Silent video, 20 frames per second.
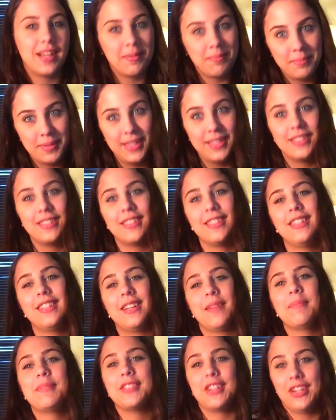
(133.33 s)
I'm
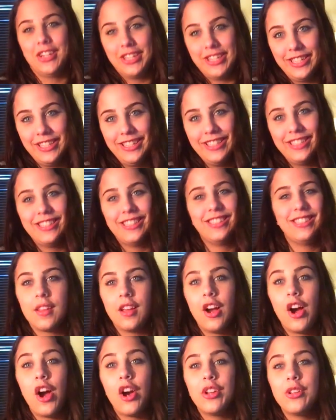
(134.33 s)
basic, I'm sorry.
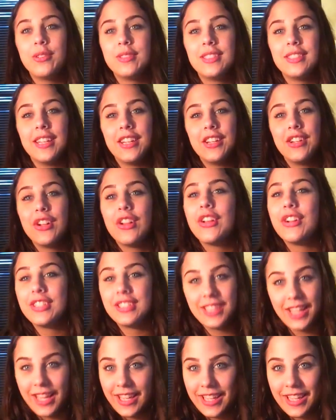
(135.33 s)
Are you single or
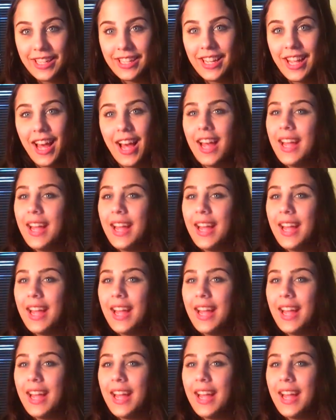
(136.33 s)
taken?